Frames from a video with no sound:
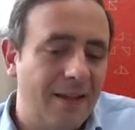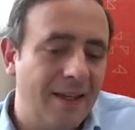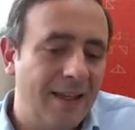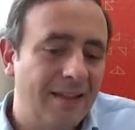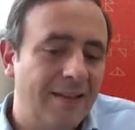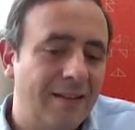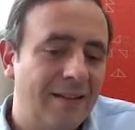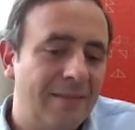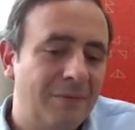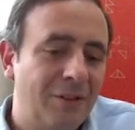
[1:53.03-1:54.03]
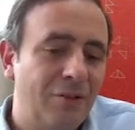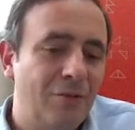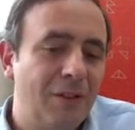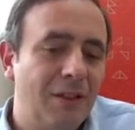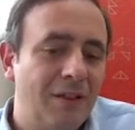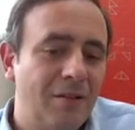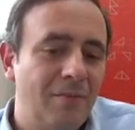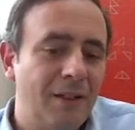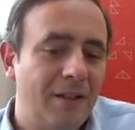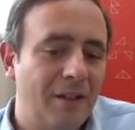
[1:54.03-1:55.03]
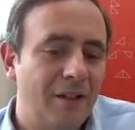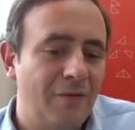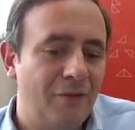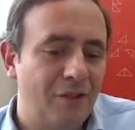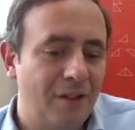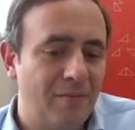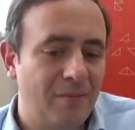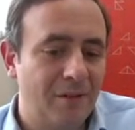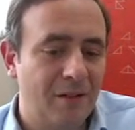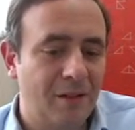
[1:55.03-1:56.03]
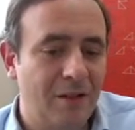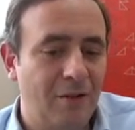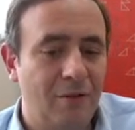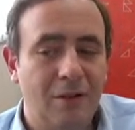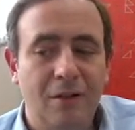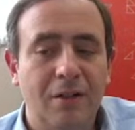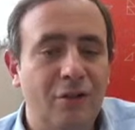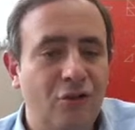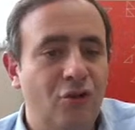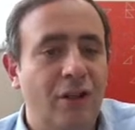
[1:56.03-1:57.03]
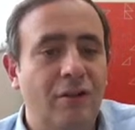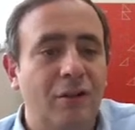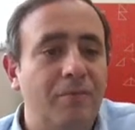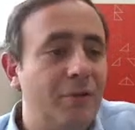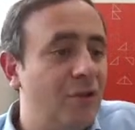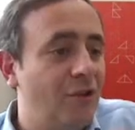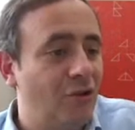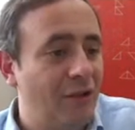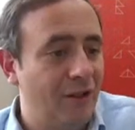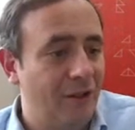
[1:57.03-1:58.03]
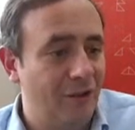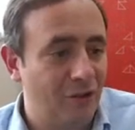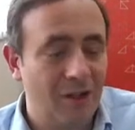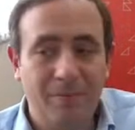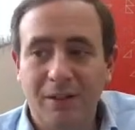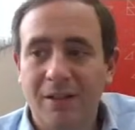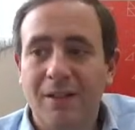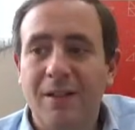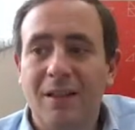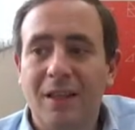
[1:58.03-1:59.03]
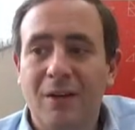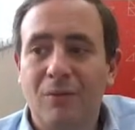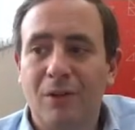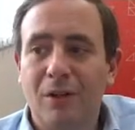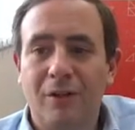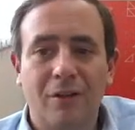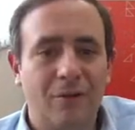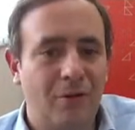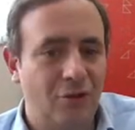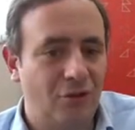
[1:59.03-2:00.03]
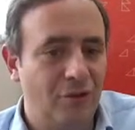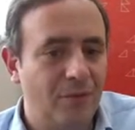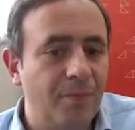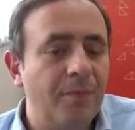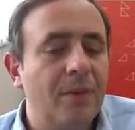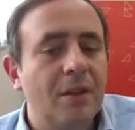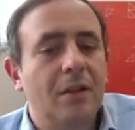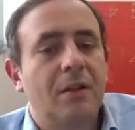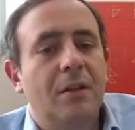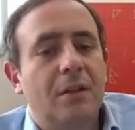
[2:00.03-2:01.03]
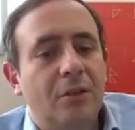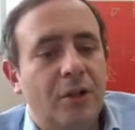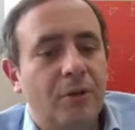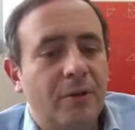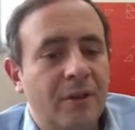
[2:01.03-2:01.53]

And I'm going to do a little bit of some, general positioning on this topic, then we'll go to the questions. So